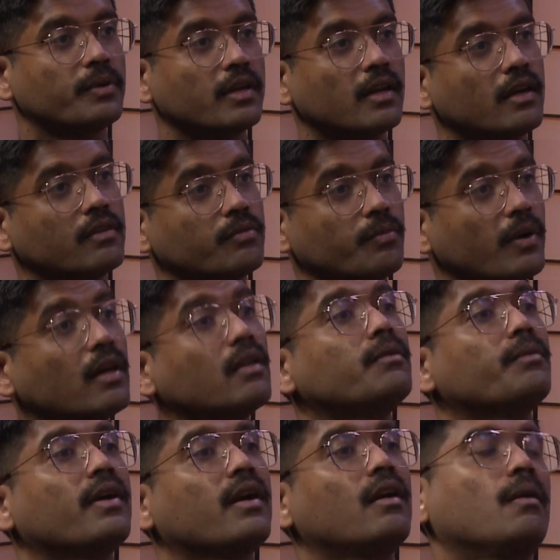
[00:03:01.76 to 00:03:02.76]
it as well,
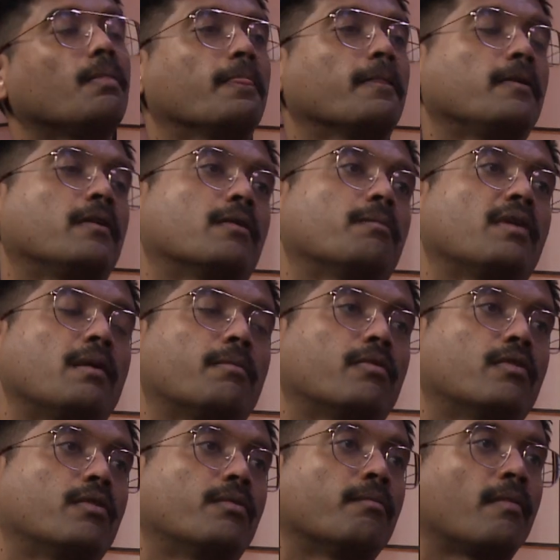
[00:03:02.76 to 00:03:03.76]
where
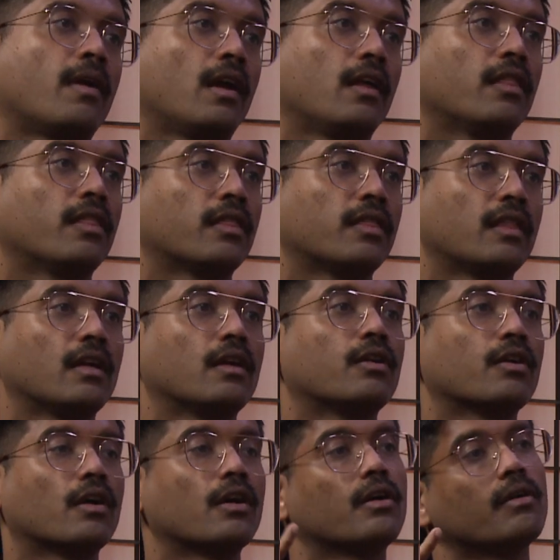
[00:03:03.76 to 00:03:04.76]
people may think
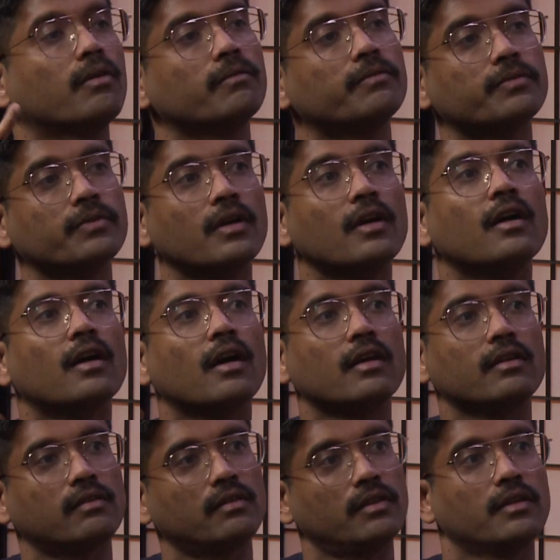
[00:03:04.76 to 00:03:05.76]
of a
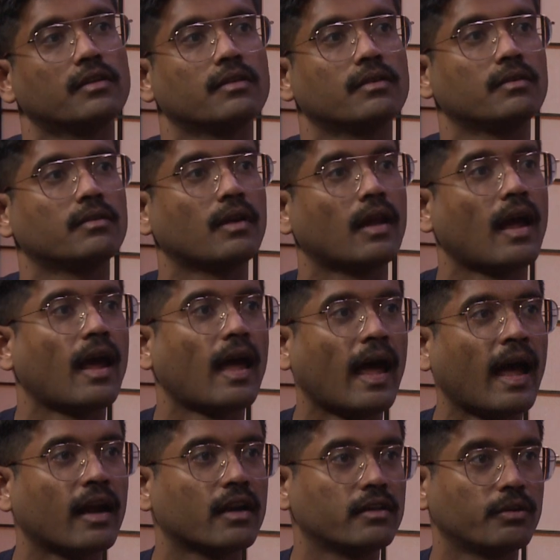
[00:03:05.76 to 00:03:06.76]
certain
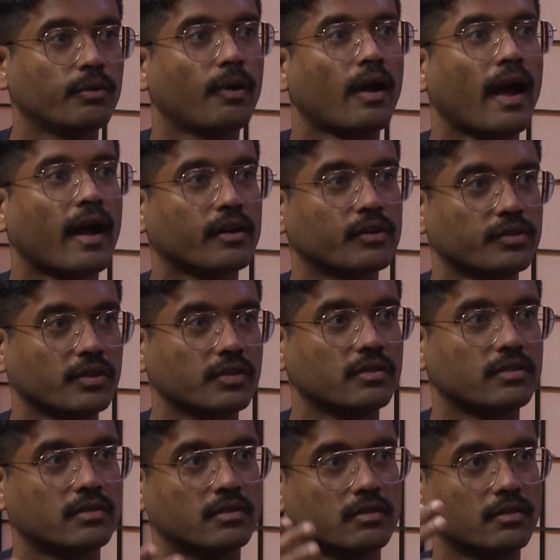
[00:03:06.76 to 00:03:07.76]
actor or
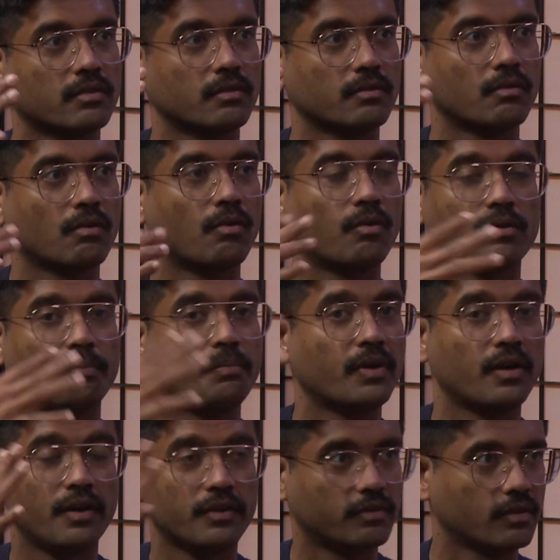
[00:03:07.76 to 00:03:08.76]
actress or
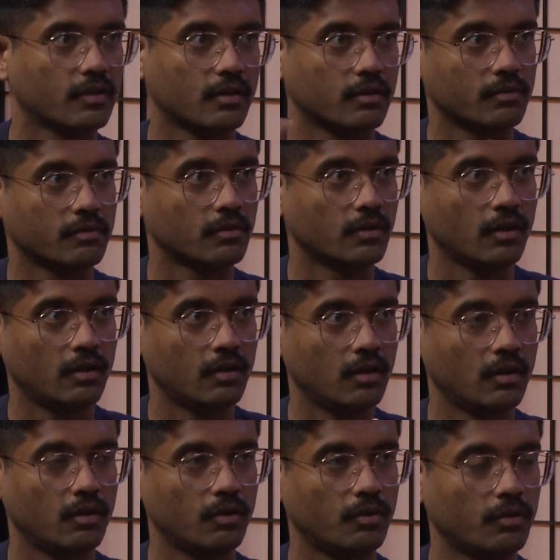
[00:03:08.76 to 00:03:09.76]
person
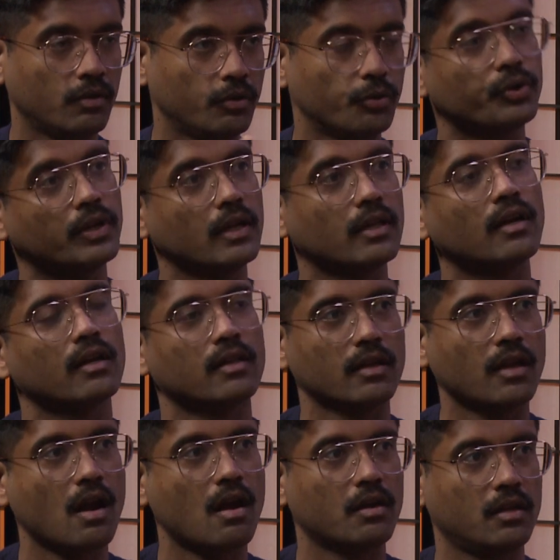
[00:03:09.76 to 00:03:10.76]
looking like the
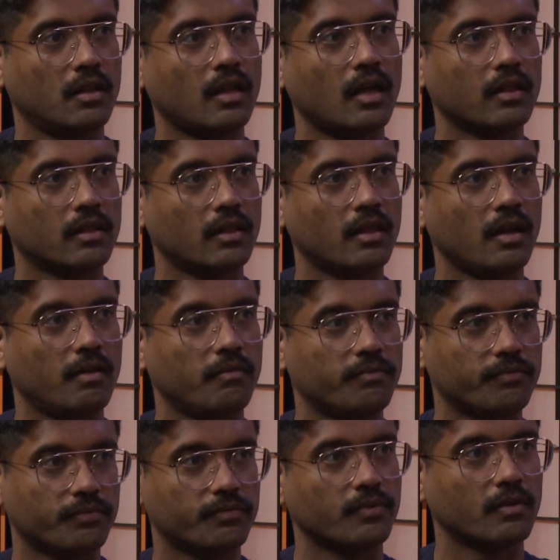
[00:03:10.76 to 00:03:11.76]
character that
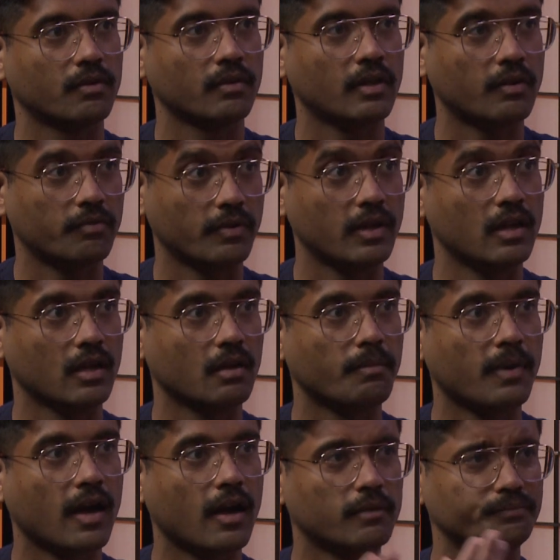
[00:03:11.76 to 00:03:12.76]
they're reading
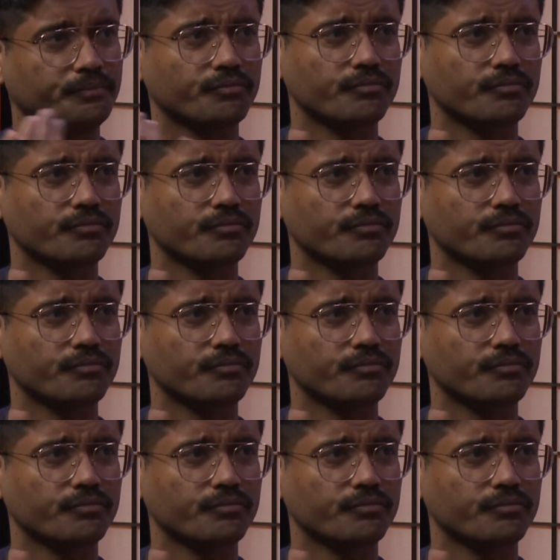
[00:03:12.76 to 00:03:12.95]
about,